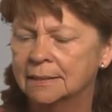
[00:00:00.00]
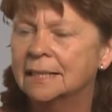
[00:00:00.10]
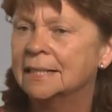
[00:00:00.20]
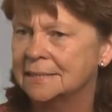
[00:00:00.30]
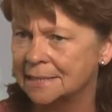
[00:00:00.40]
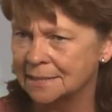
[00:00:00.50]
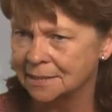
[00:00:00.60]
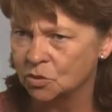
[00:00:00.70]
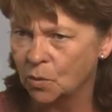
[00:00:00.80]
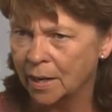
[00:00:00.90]
late
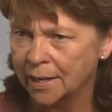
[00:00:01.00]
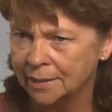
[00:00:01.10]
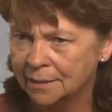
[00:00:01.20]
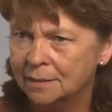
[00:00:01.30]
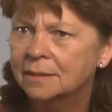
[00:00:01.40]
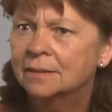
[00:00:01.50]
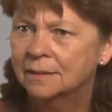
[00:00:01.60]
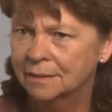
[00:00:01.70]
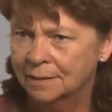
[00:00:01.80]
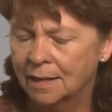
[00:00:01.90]
season dry
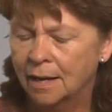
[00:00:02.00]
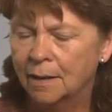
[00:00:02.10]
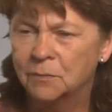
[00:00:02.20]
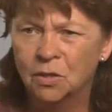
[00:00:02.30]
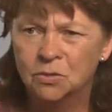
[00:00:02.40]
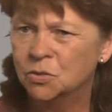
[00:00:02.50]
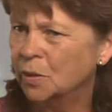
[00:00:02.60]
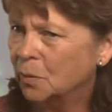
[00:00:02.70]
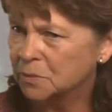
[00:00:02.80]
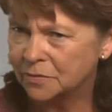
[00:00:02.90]
um, it also
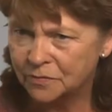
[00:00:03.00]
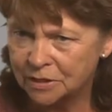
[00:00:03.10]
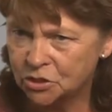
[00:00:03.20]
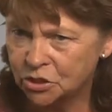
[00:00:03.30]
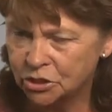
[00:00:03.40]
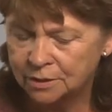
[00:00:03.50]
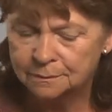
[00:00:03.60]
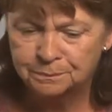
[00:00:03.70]
helps the fish.